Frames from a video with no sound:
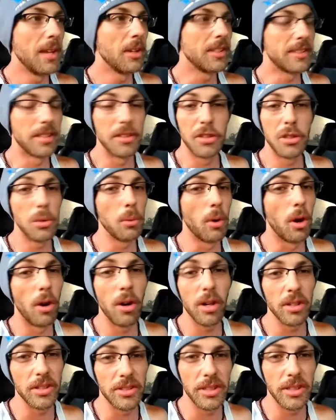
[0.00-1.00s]
since you
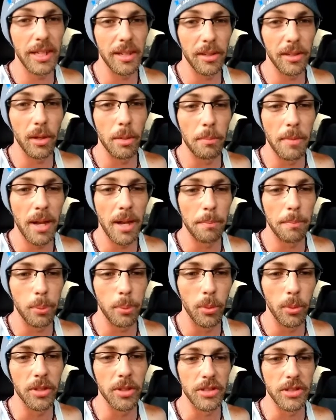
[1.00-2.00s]
are standing on my
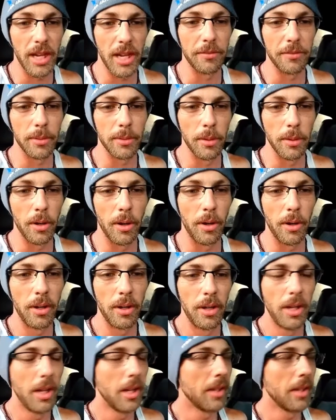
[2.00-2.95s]
porch after all,